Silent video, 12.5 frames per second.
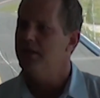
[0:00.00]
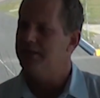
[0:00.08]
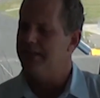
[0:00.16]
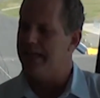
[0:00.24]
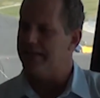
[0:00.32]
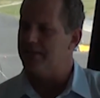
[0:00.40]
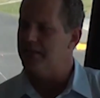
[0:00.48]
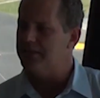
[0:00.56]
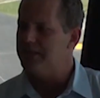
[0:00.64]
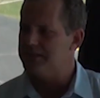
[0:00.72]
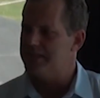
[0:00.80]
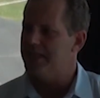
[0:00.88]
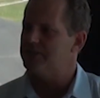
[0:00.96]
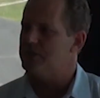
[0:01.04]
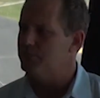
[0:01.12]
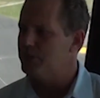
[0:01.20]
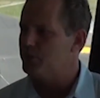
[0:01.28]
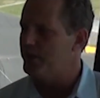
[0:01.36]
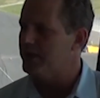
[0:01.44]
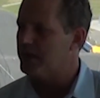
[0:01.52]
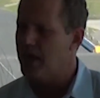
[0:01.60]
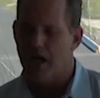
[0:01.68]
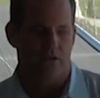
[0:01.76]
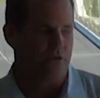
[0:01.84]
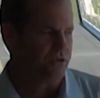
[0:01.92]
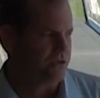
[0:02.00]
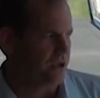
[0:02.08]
to get the distinction between the colors.